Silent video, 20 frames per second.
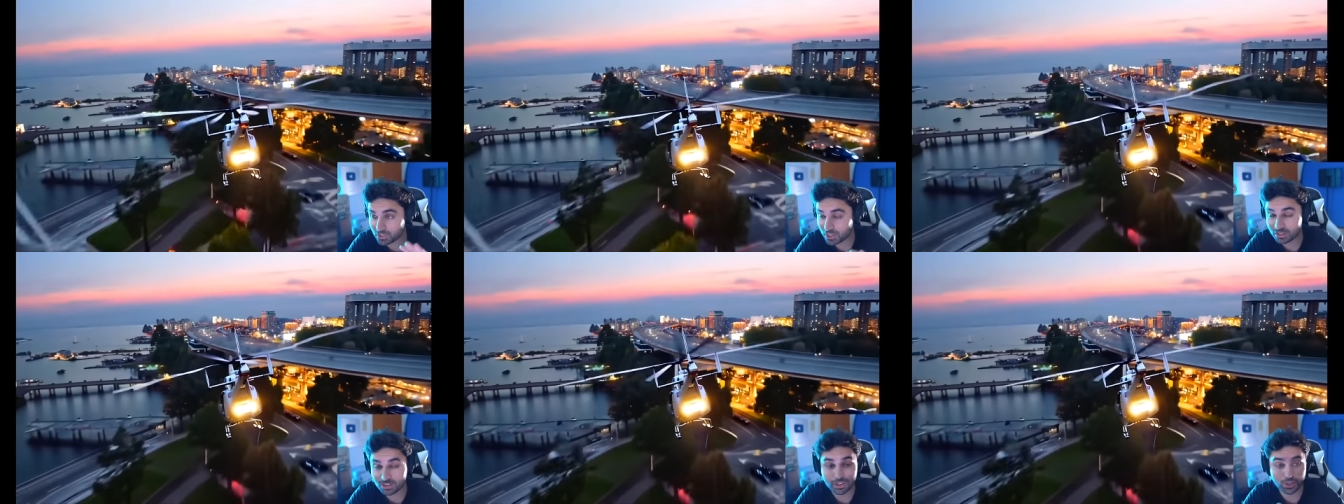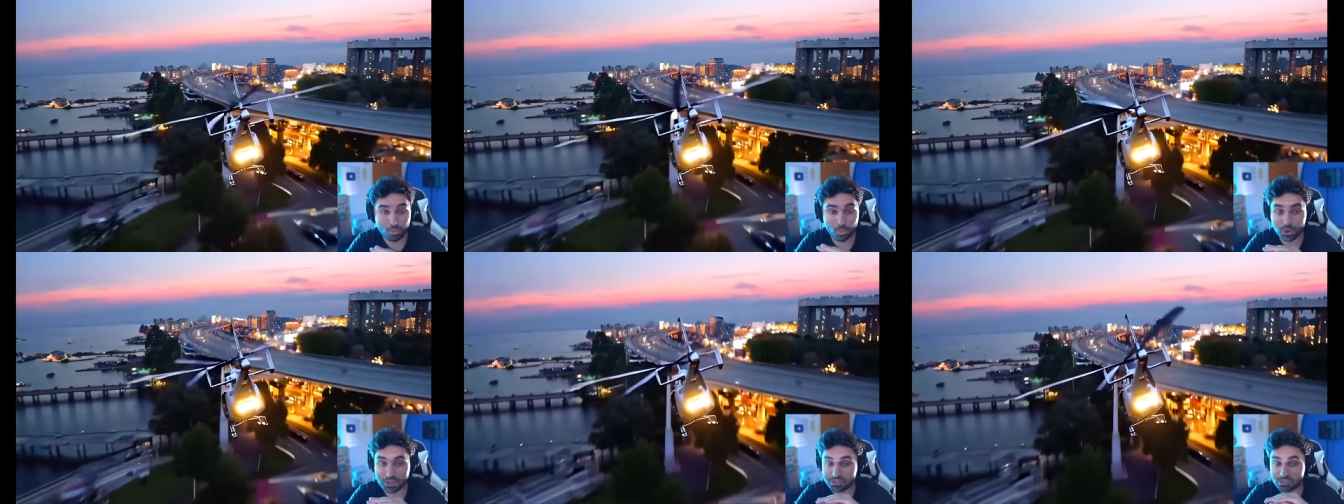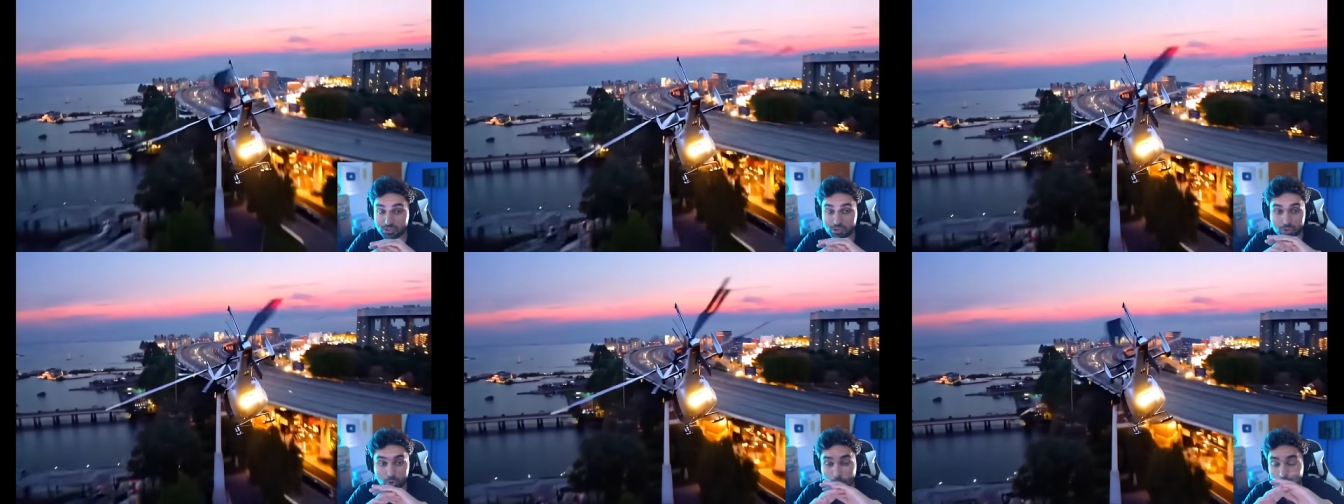and there was
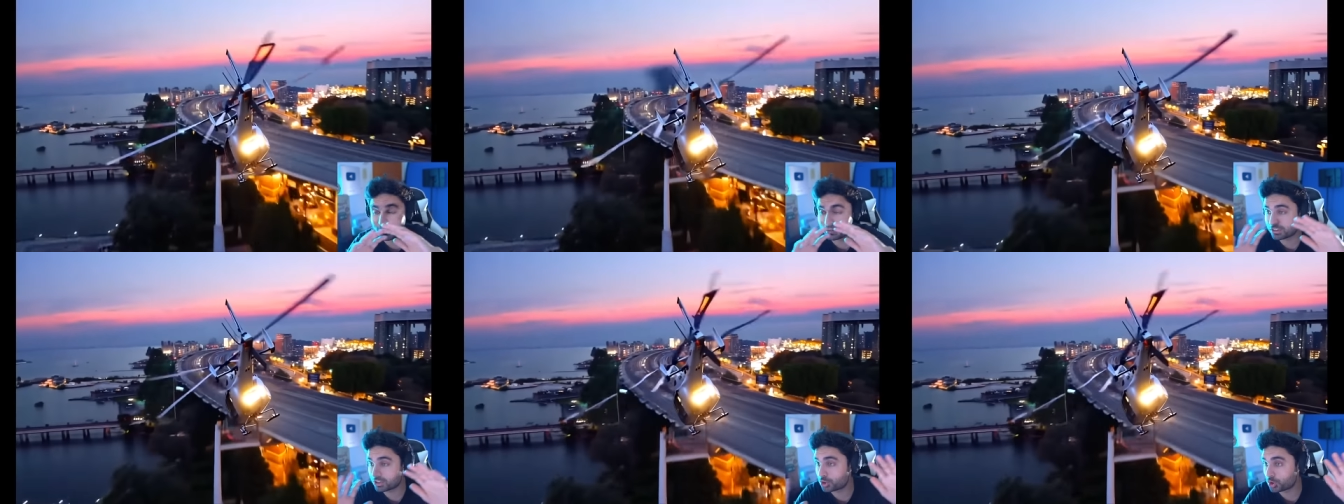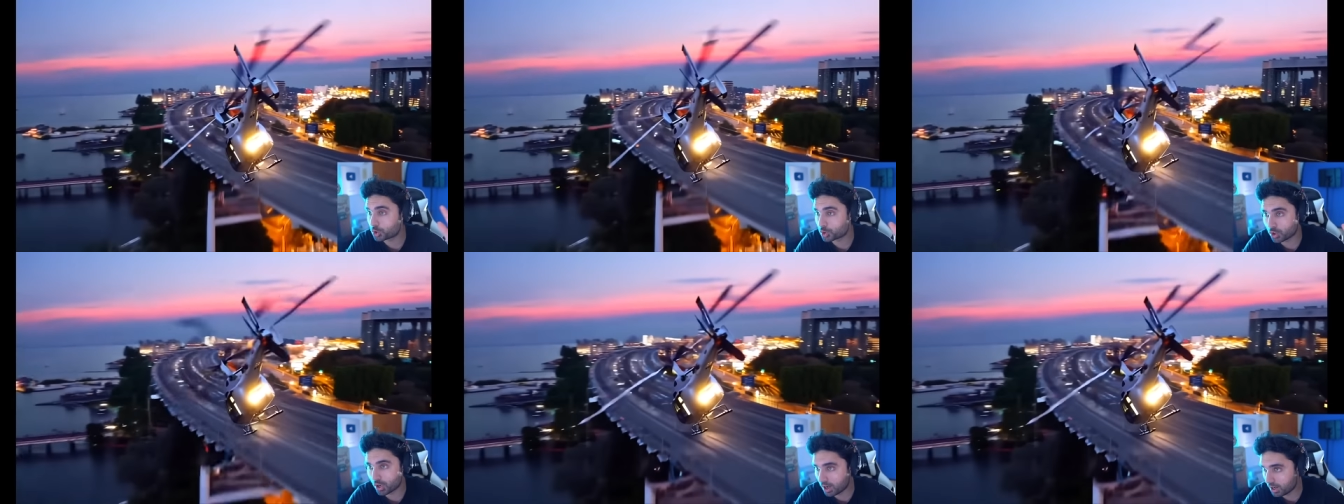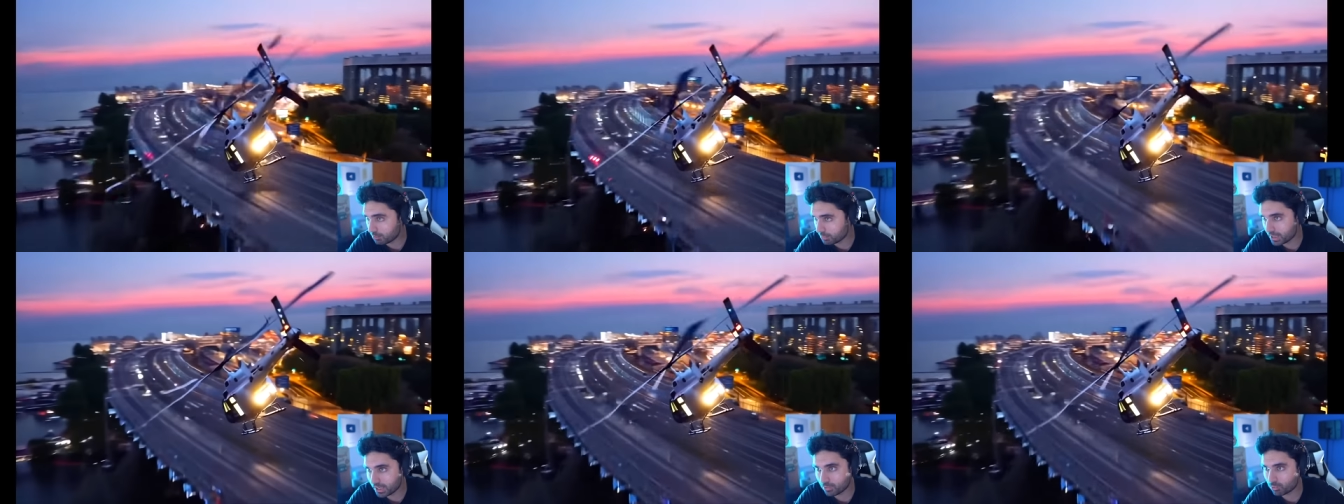so much
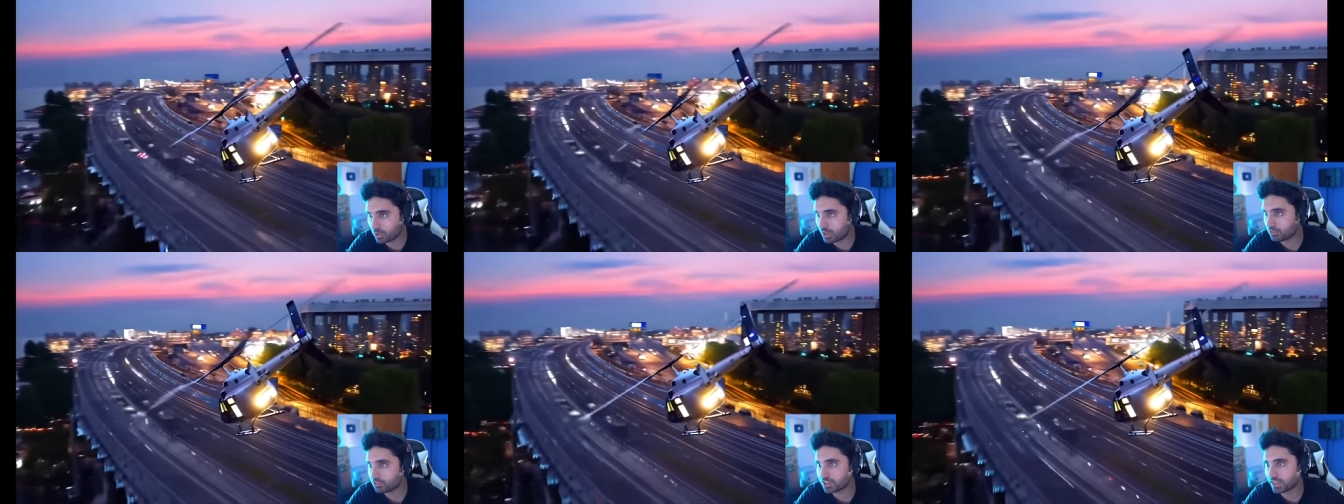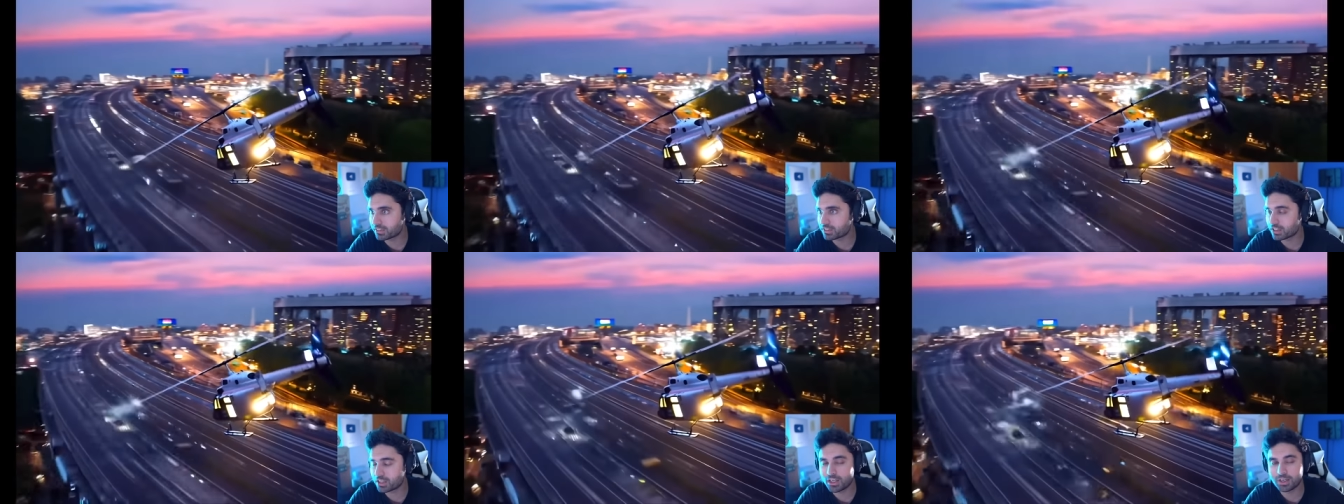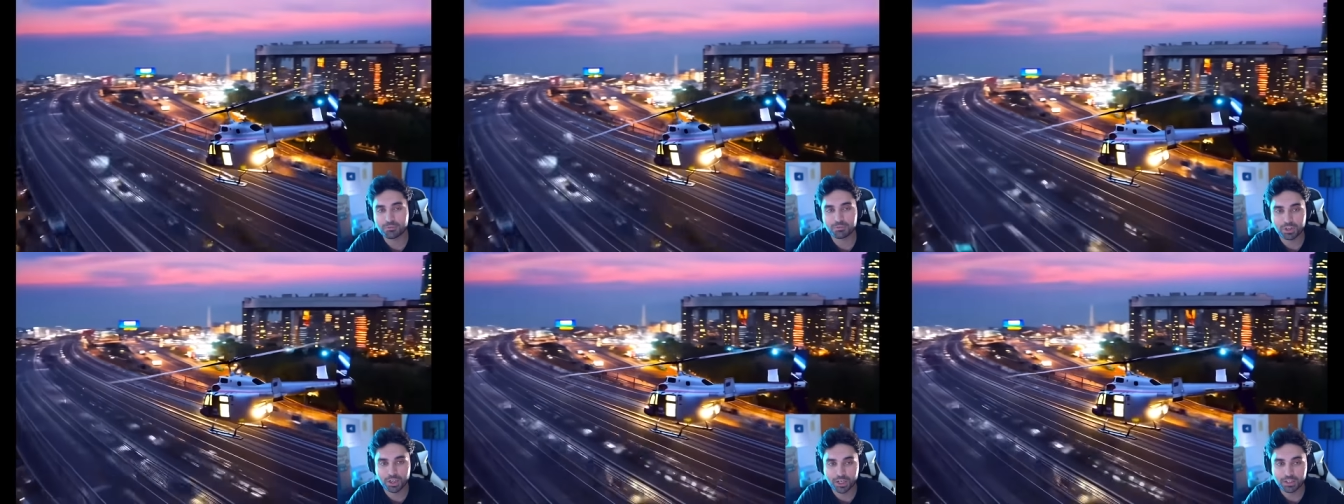drama around that
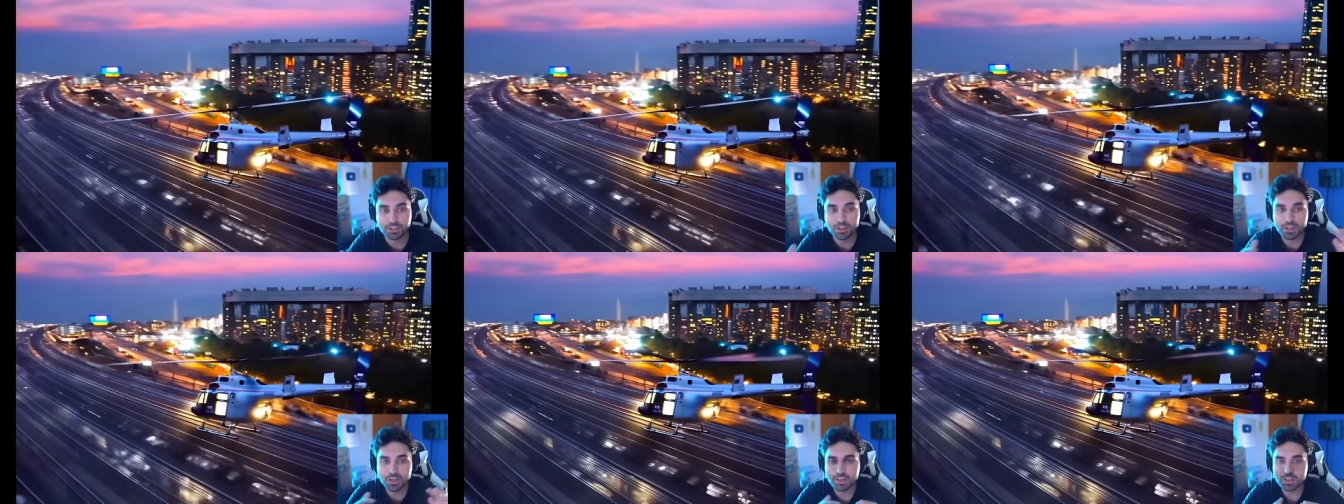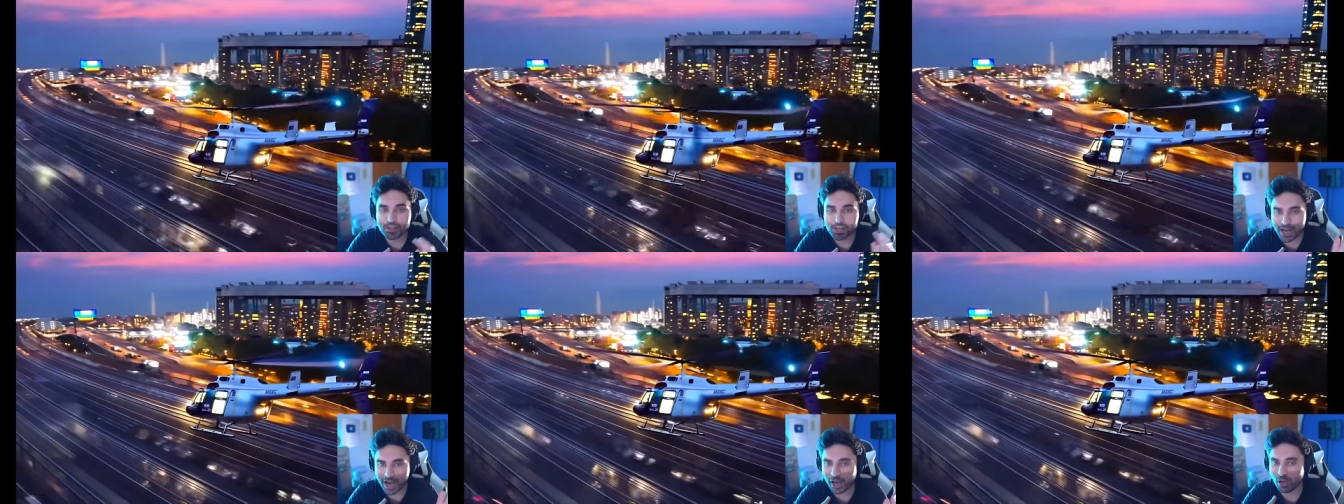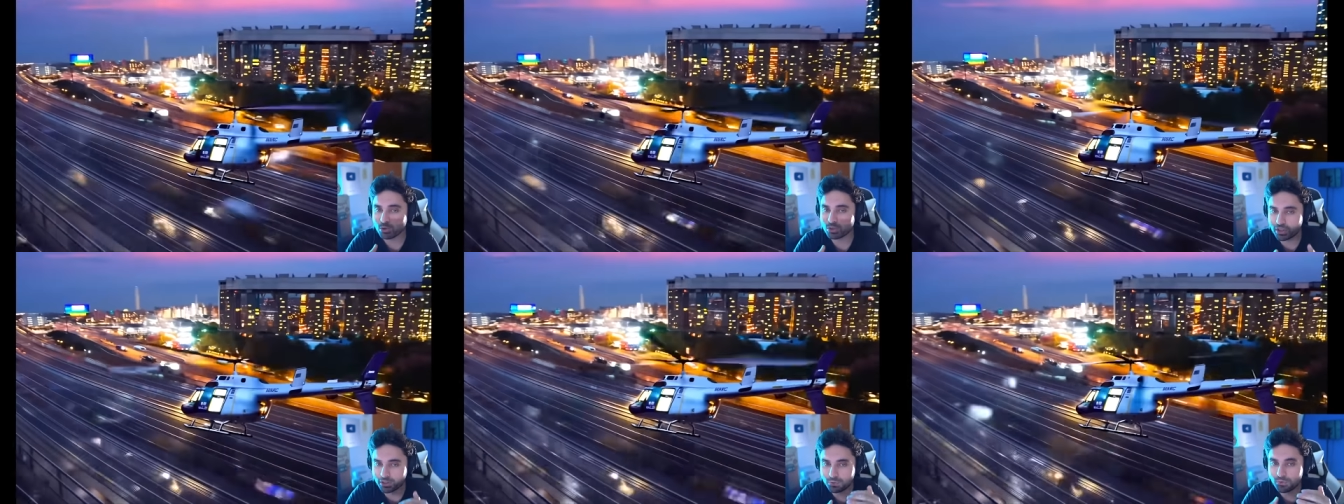time, right?
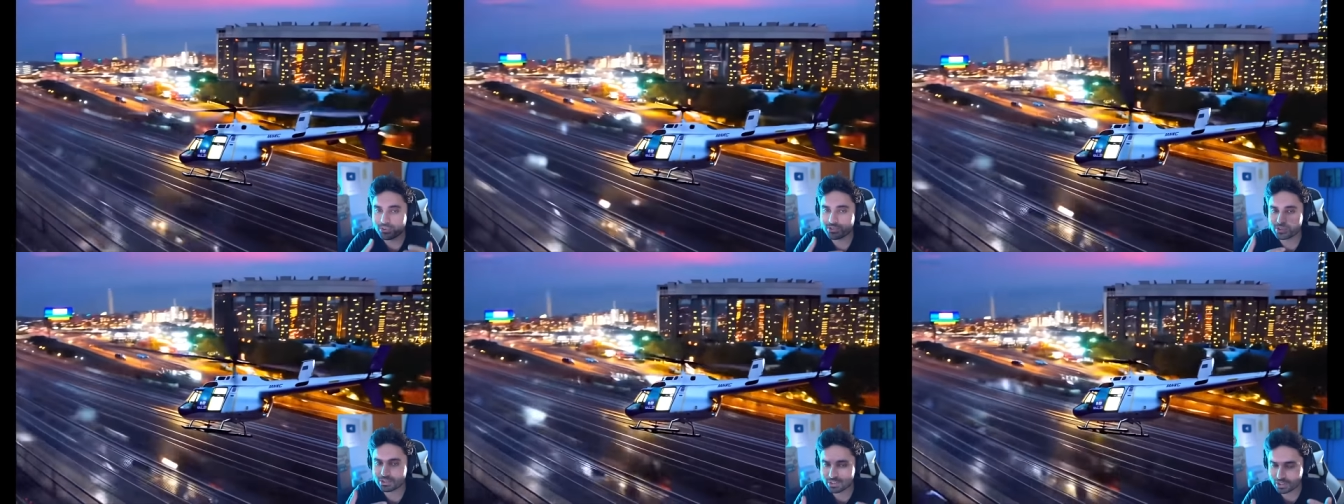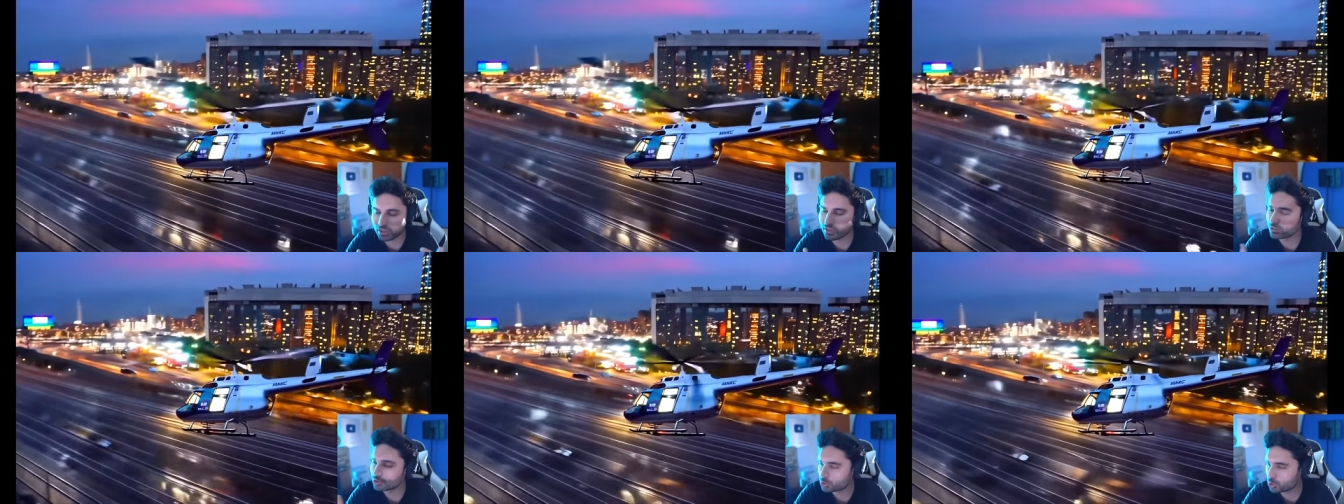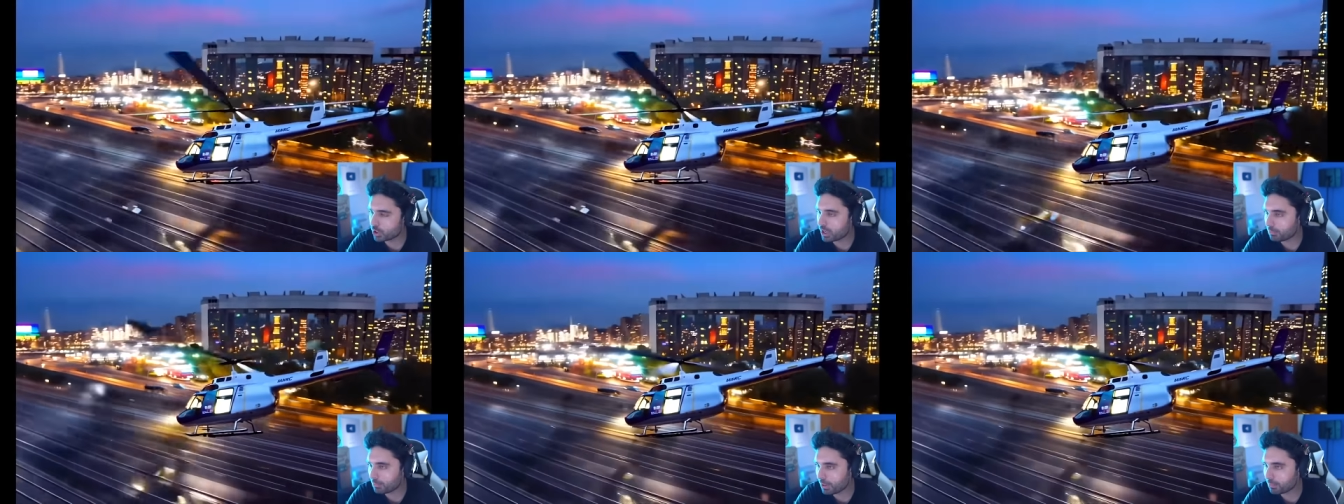Now there is still
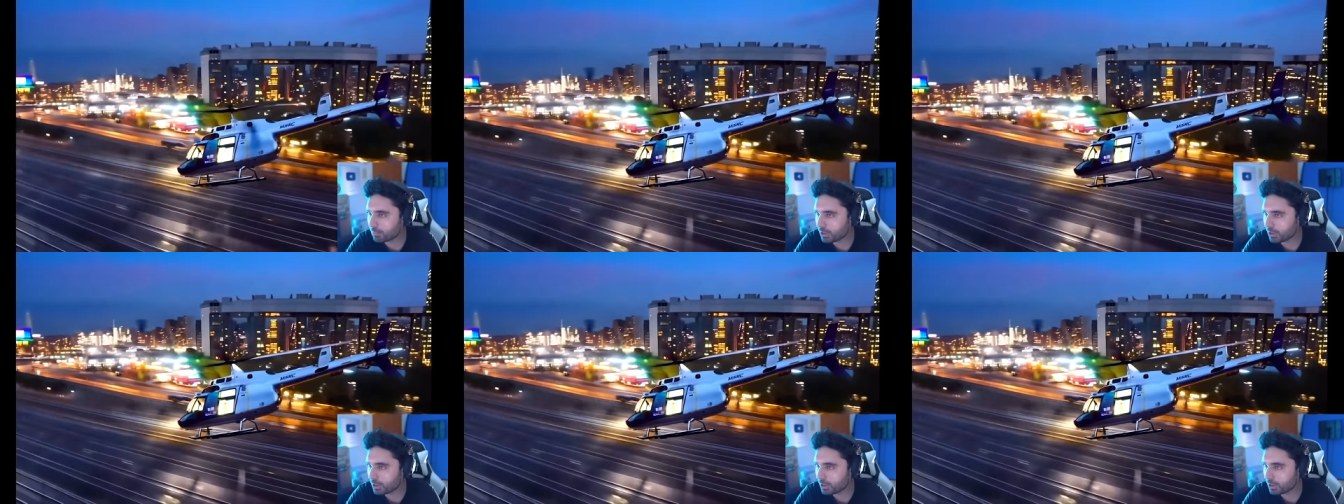drama